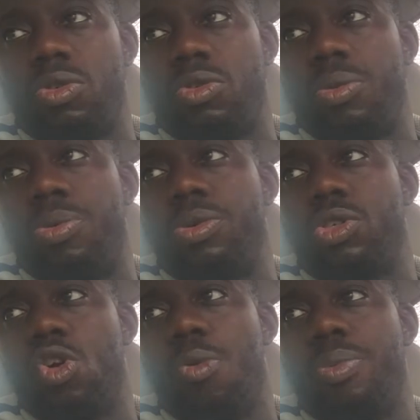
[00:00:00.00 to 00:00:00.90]
you're supposed
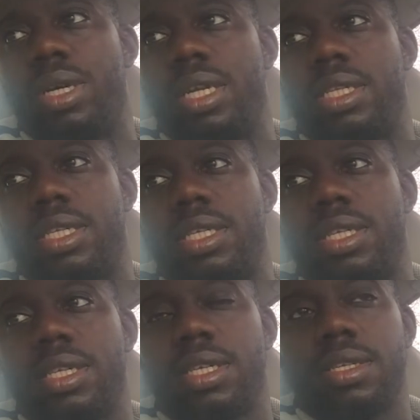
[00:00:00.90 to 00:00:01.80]
to go up against.
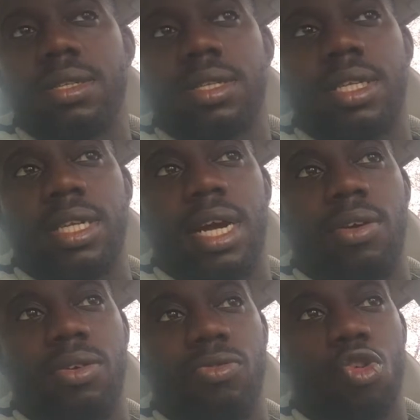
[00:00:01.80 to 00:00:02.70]
In
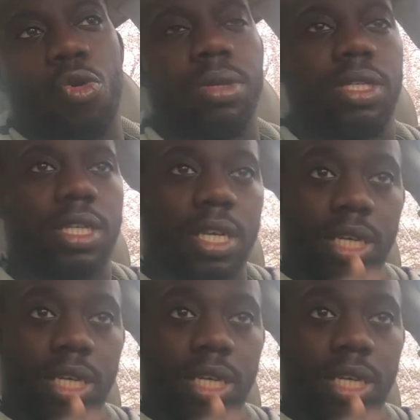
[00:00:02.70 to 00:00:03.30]
Romans,